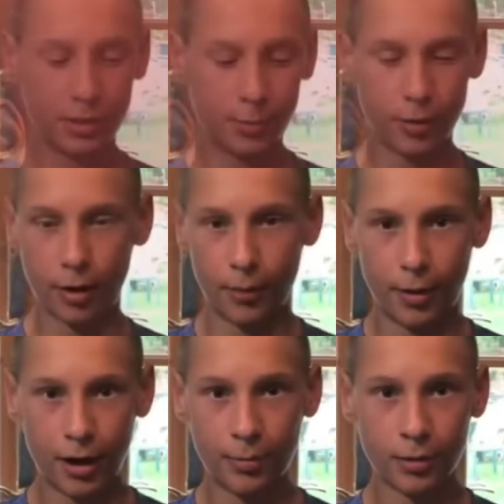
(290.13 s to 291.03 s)
to put a
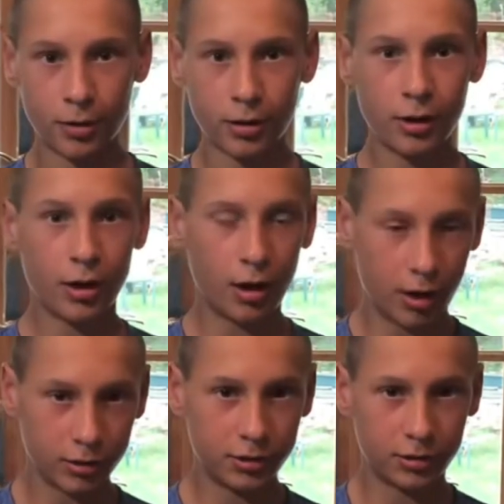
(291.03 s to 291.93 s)
bobber
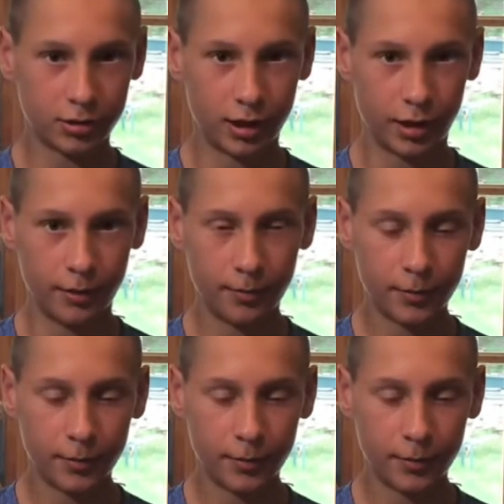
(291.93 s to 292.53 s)
onto your line.